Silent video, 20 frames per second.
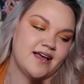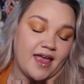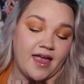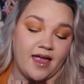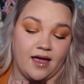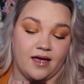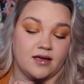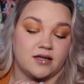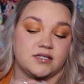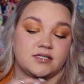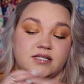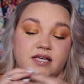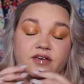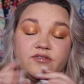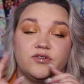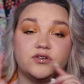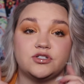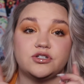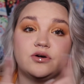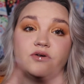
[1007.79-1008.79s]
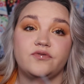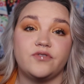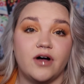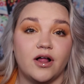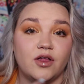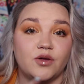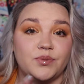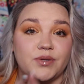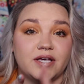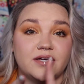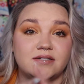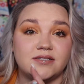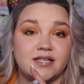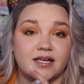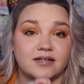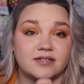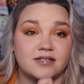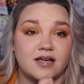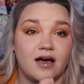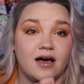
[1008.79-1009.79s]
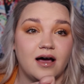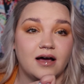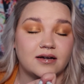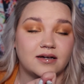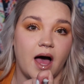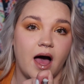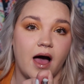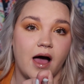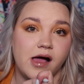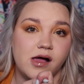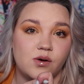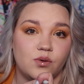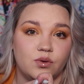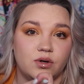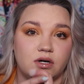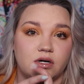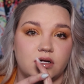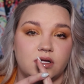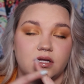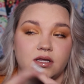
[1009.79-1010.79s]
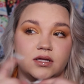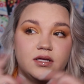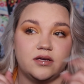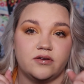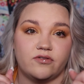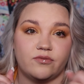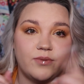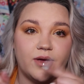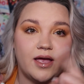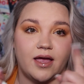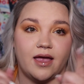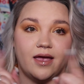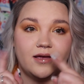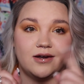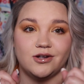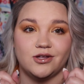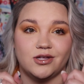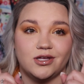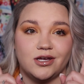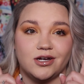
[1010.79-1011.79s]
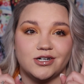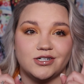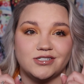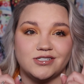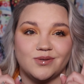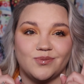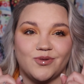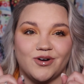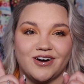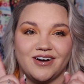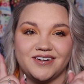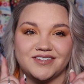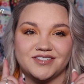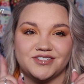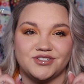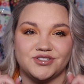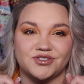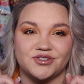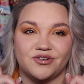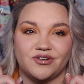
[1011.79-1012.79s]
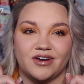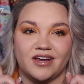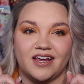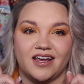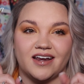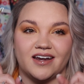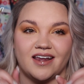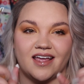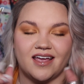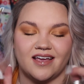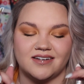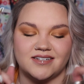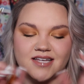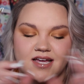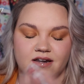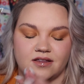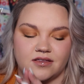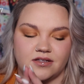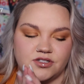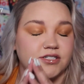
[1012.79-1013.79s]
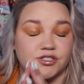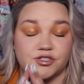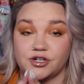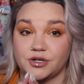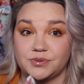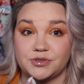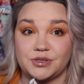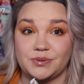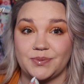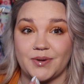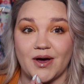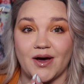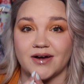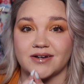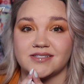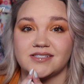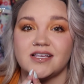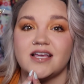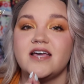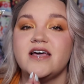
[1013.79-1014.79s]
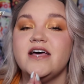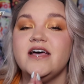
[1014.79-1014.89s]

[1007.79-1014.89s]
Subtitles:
And if you don't follow me on TikTok, I will leave my handle here somewhere on the screen and down in the description box